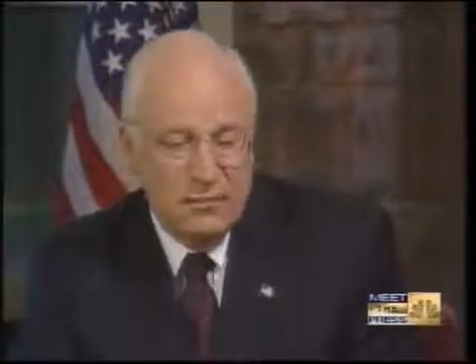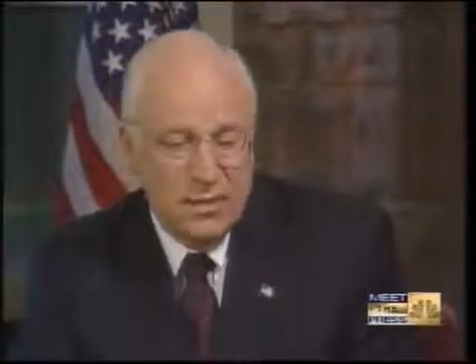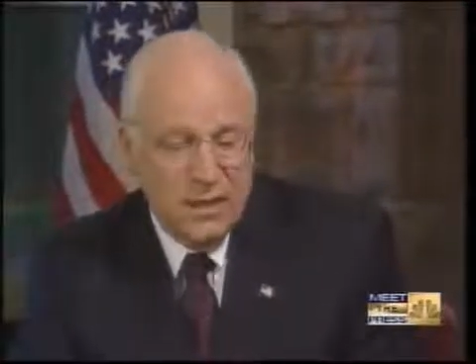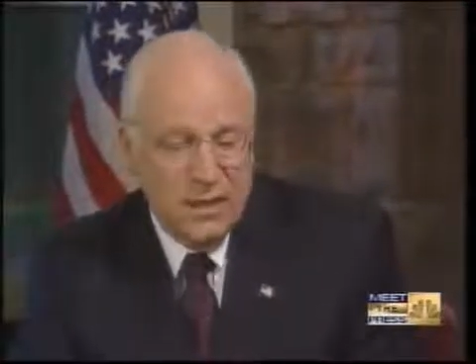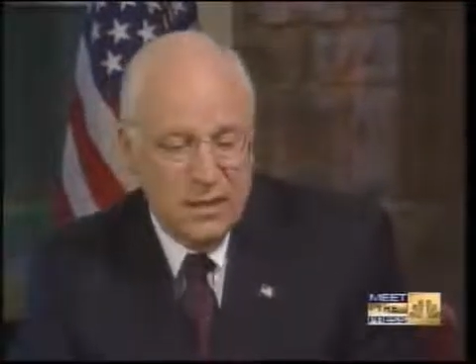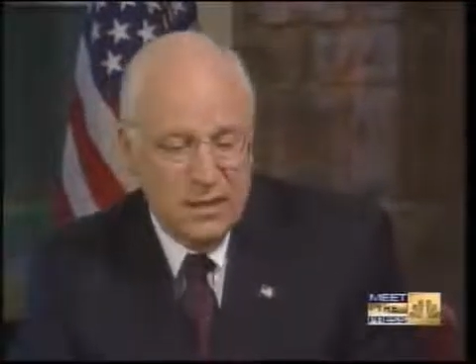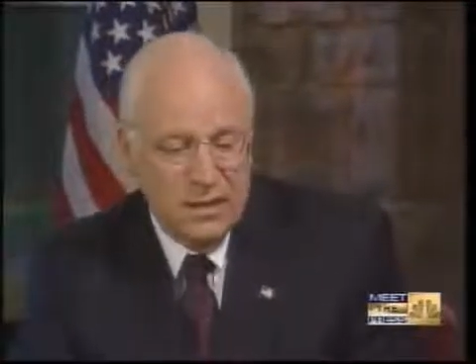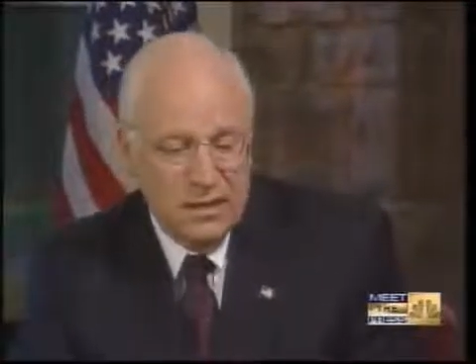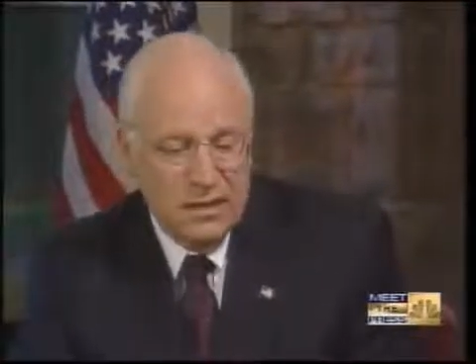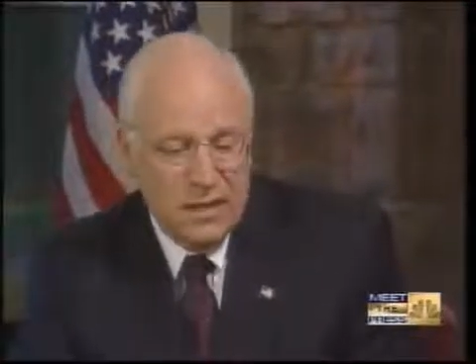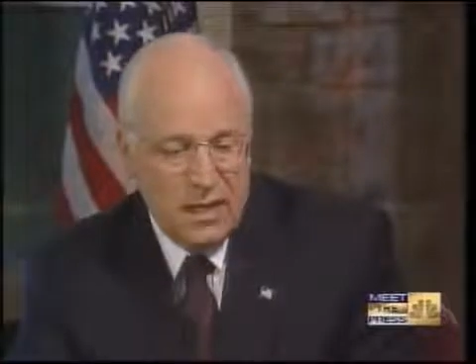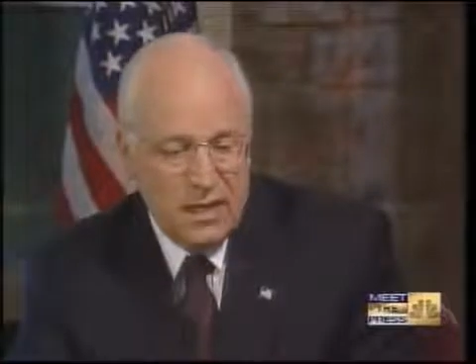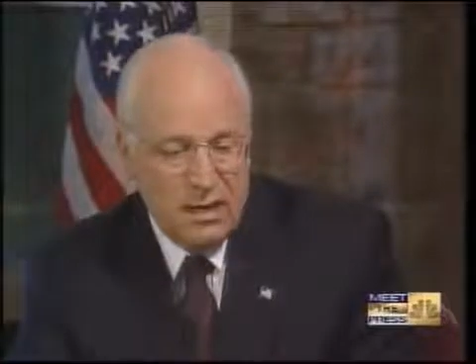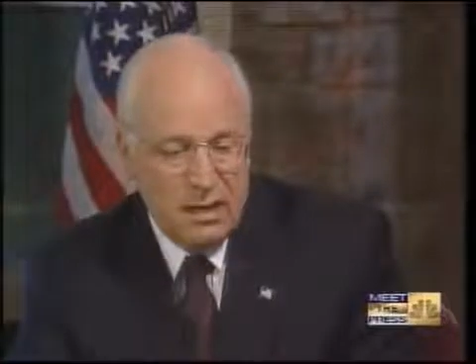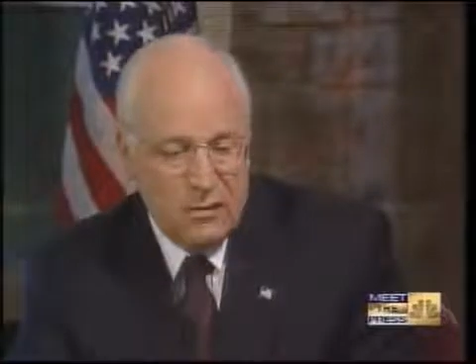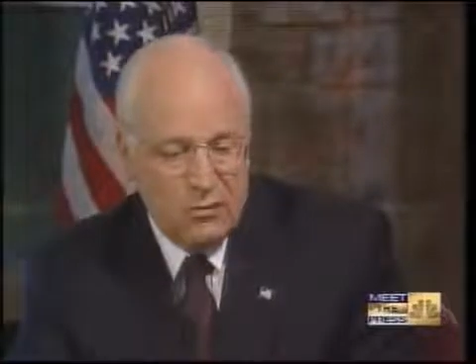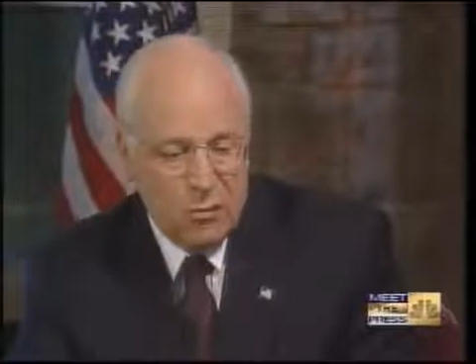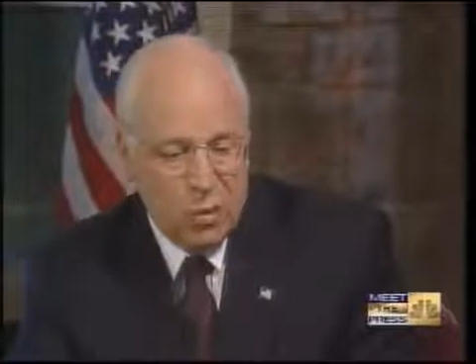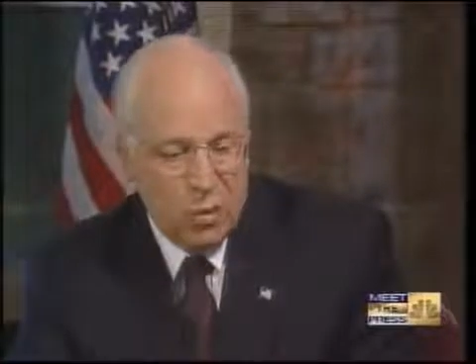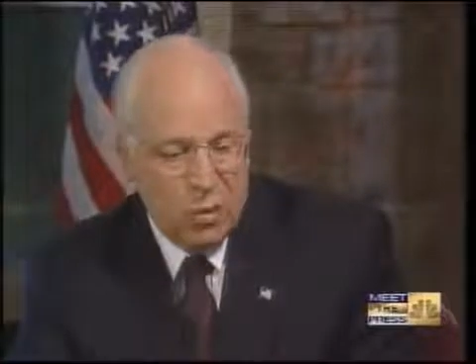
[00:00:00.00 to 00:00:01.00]
Pakistan
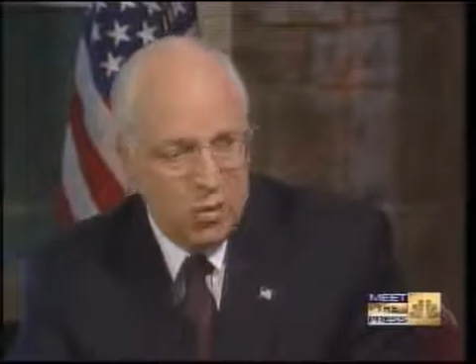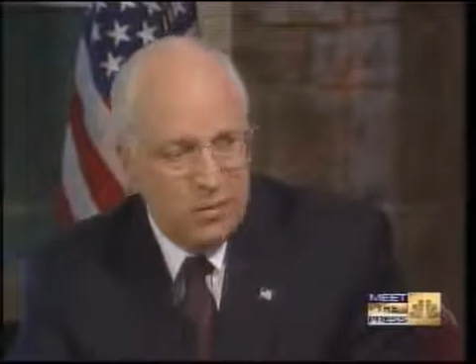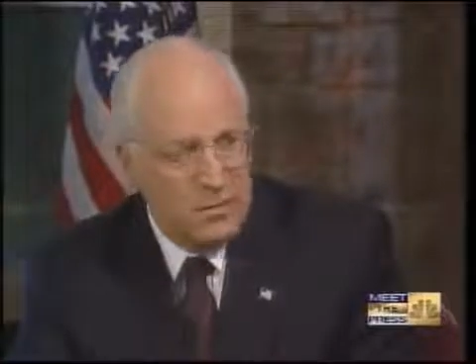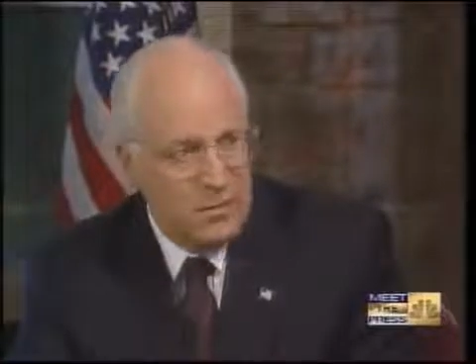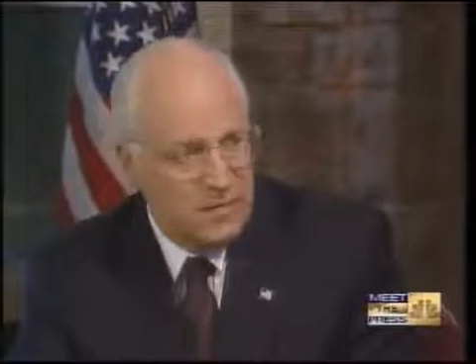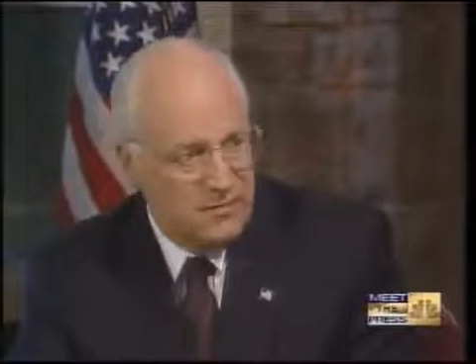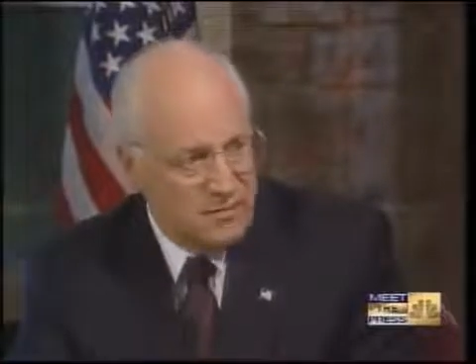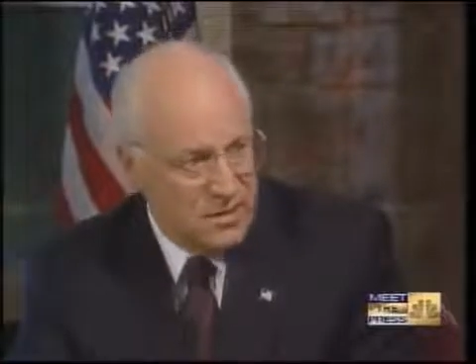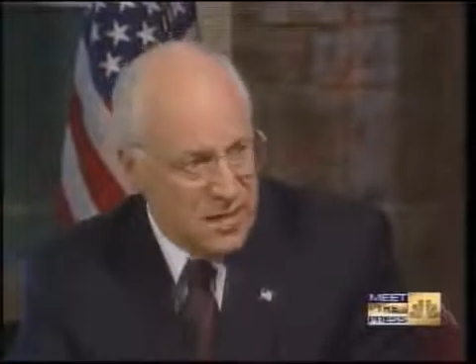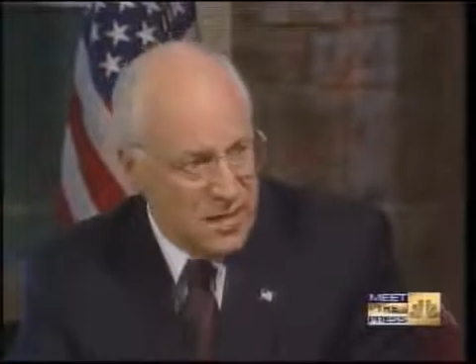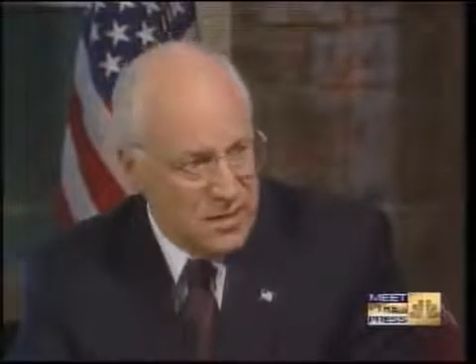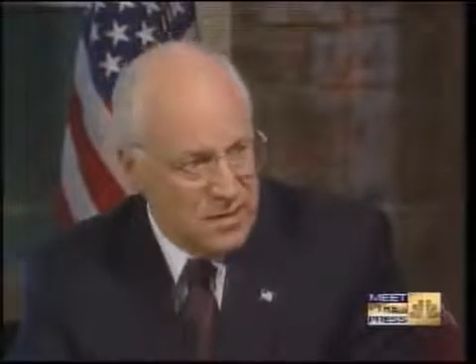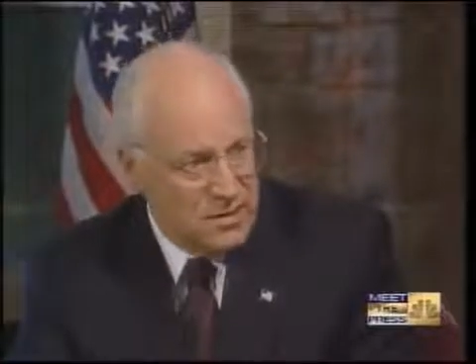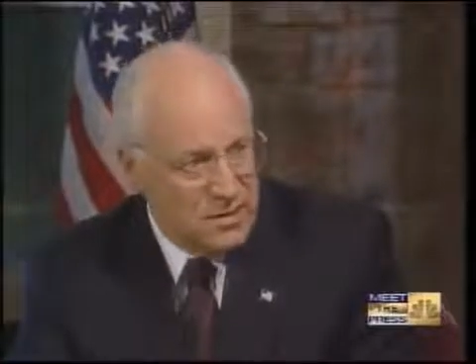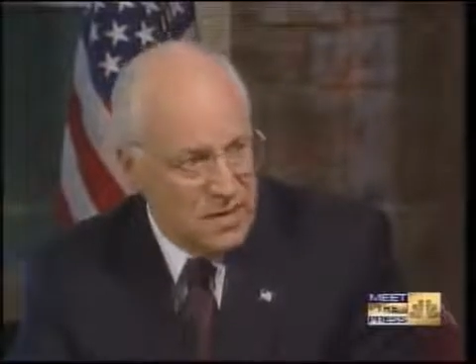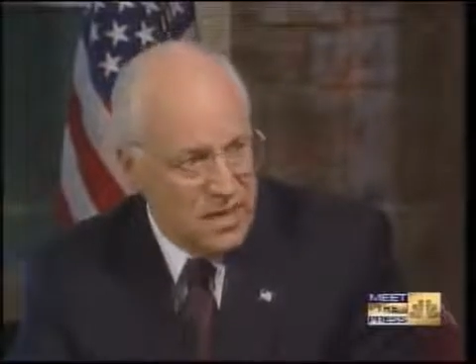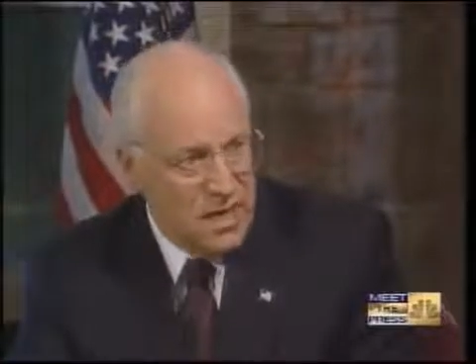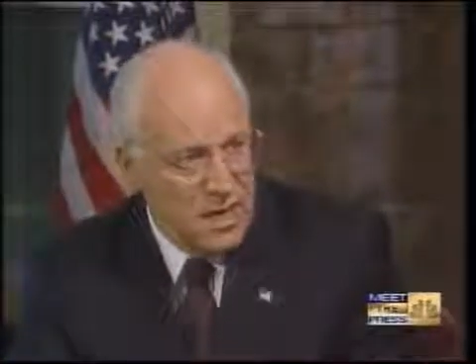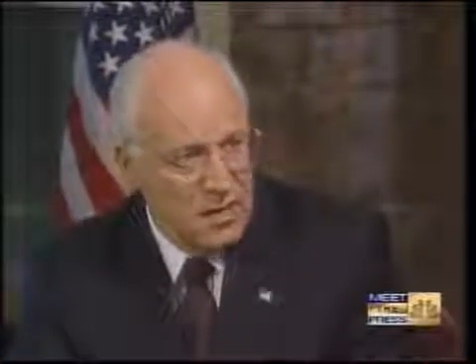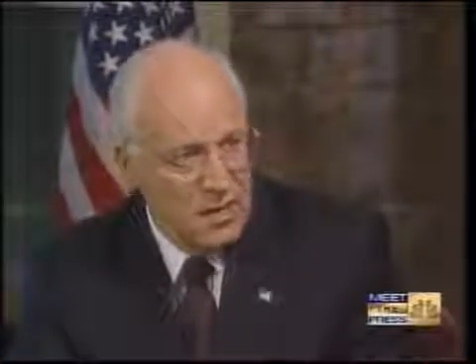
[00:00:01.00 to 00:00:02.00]
borders
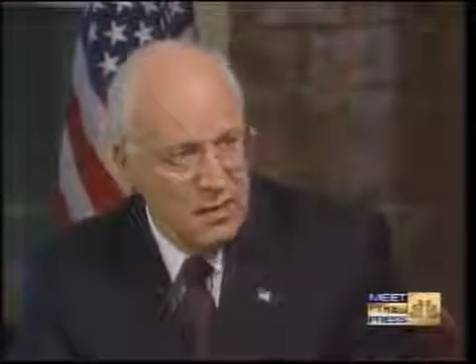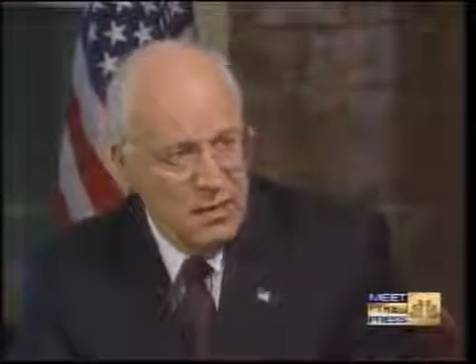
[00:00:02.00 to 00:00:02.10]
Afghanistan.